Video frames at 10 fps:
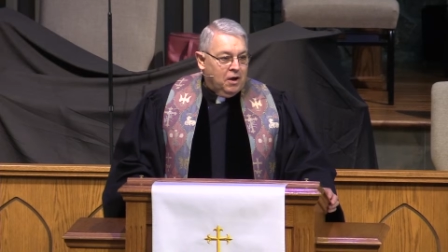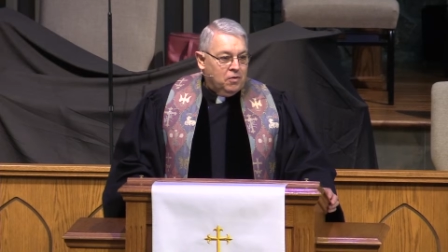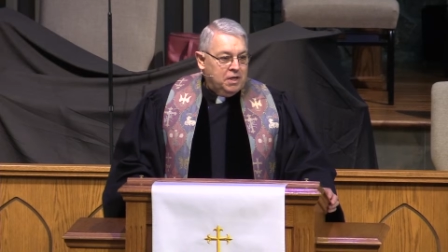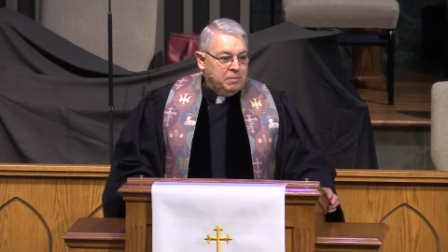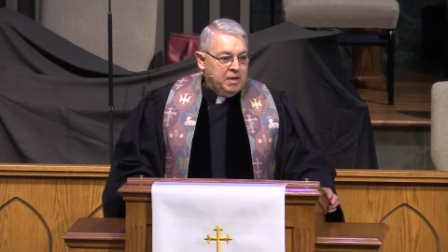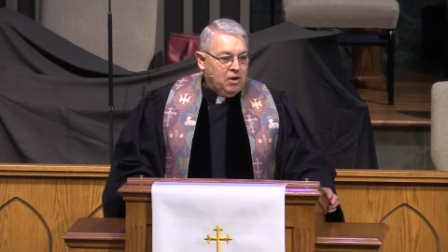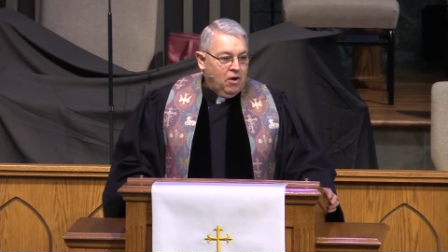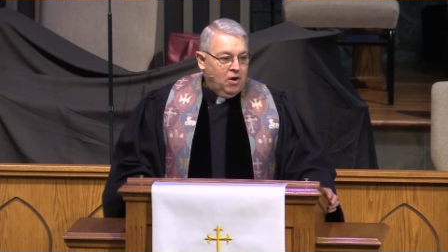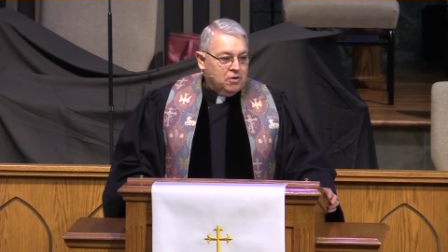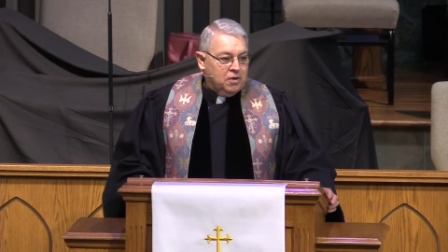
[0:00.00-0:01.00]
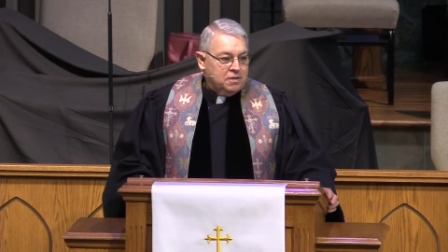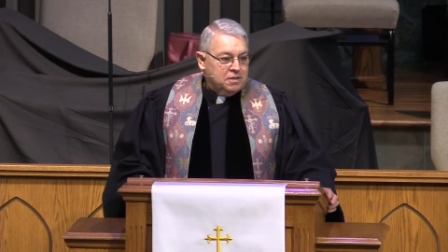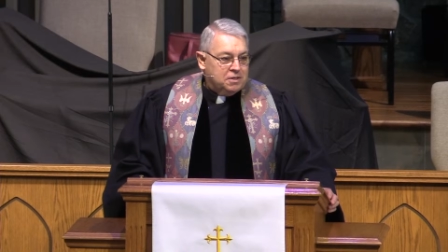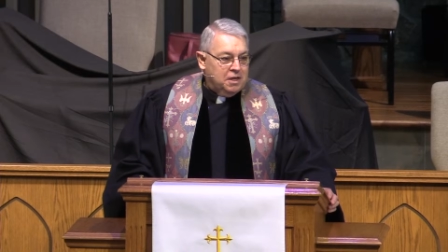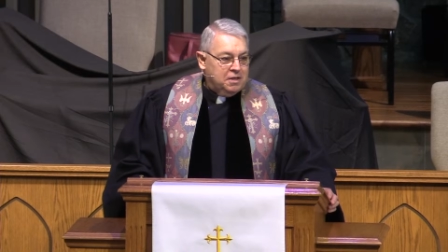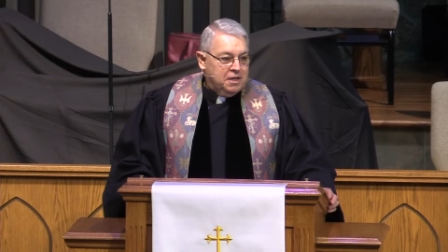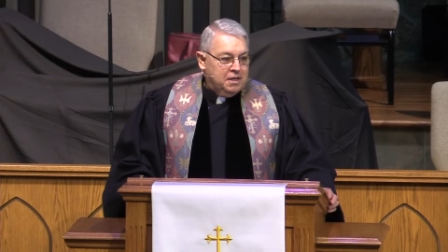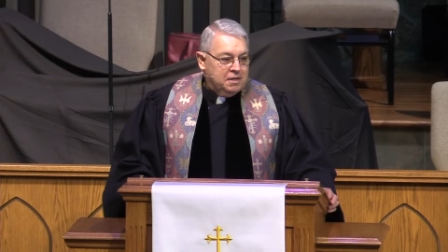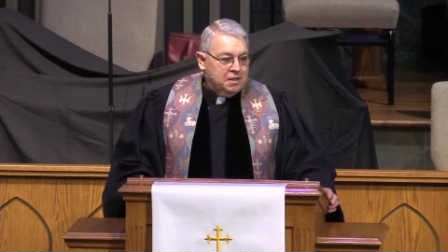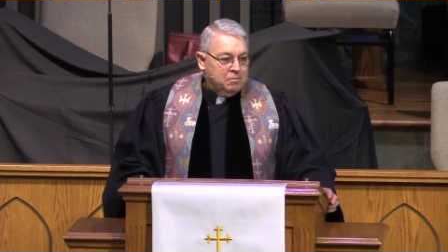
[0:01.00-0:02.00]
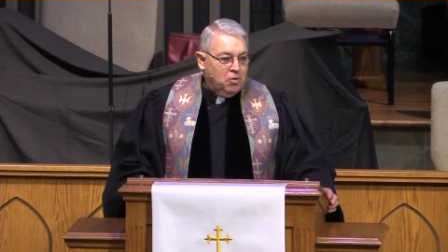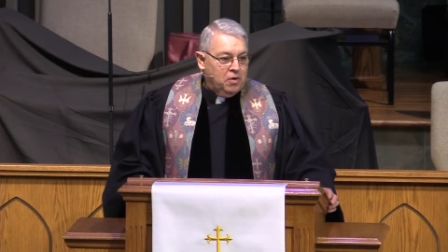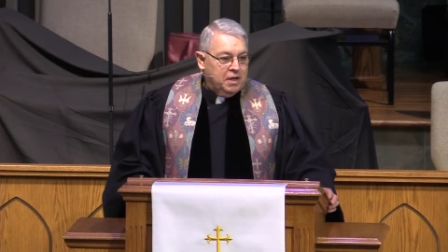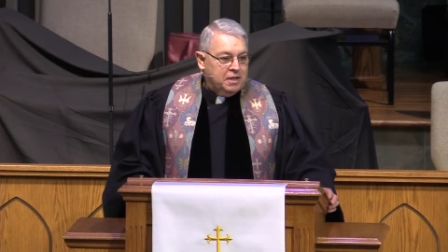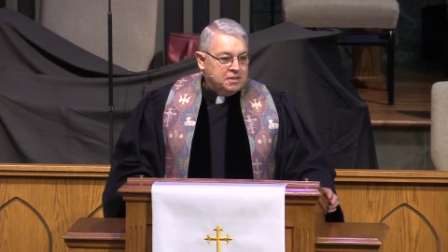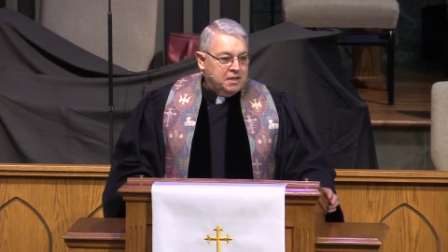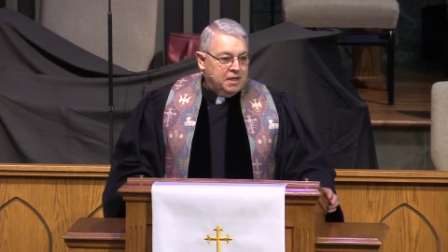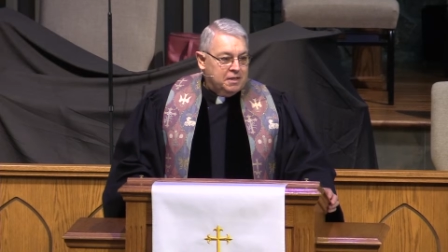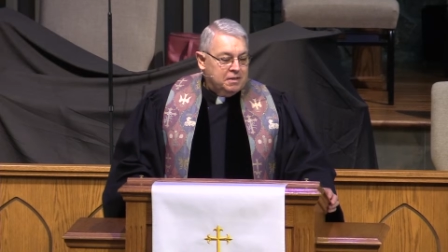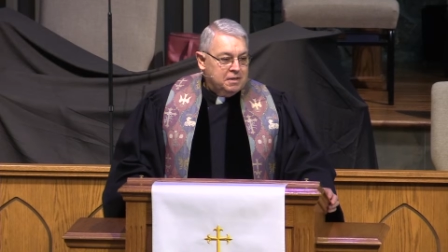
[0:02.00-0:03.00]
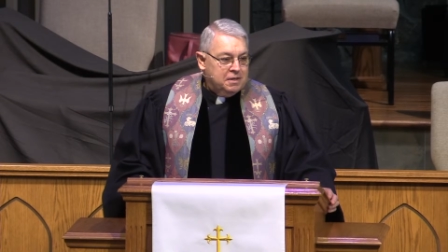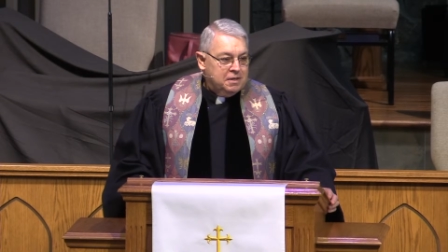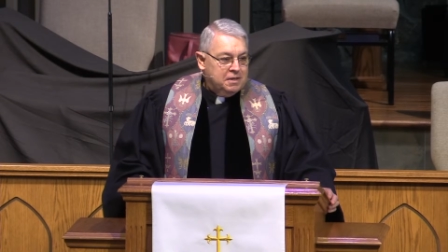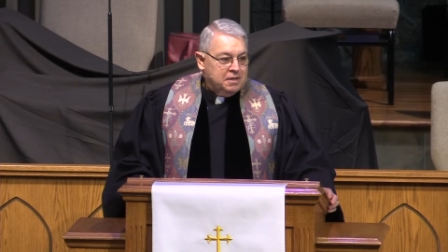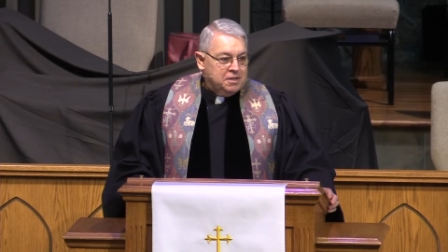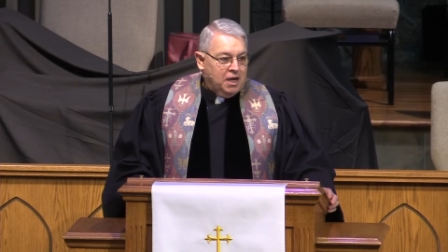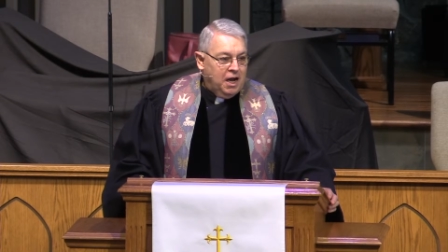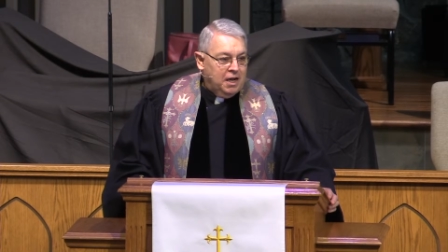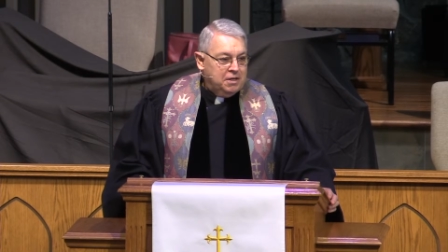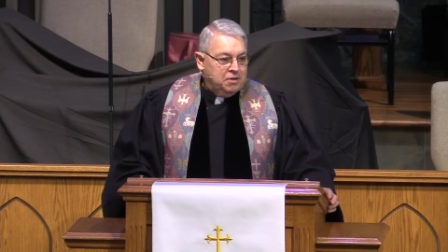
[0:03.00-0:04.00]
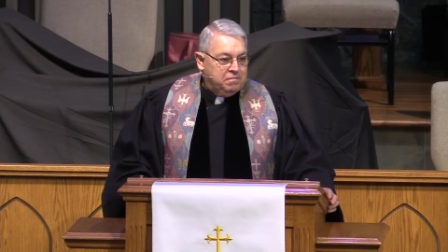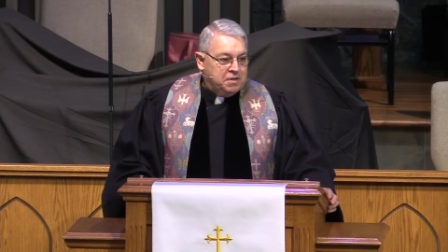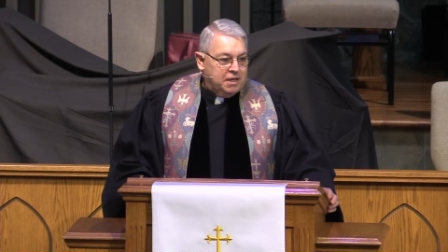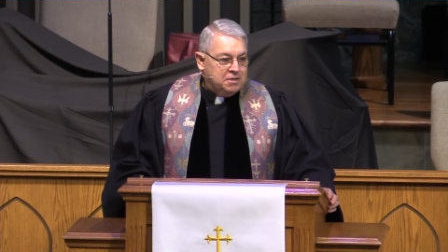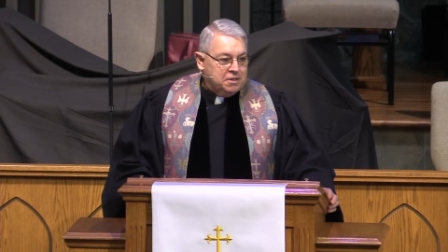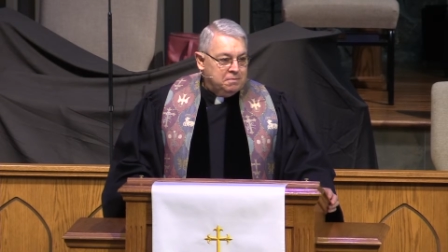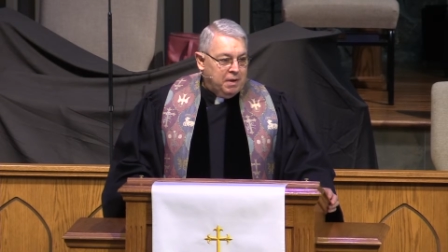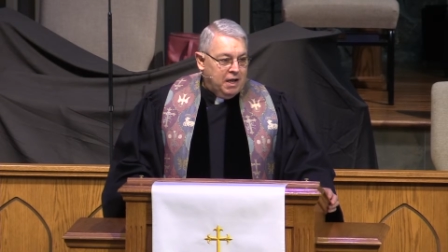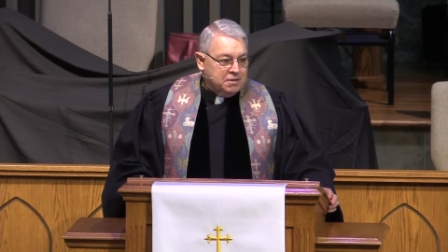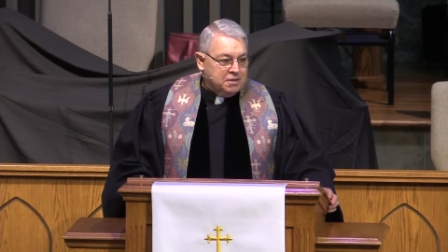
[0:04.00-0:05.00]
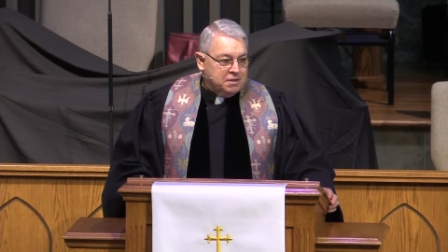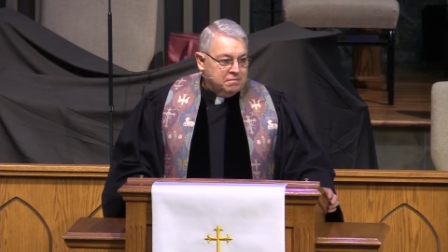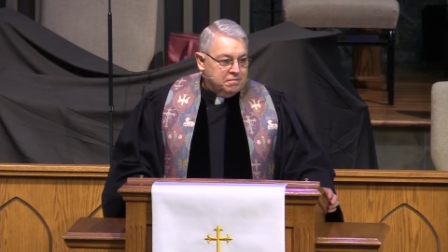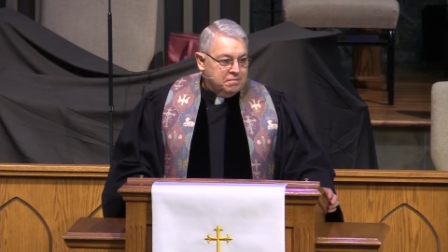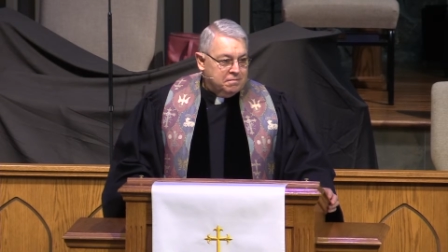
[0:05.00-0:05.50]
Only to be called on Sunday morning and said, John, you've tested positive.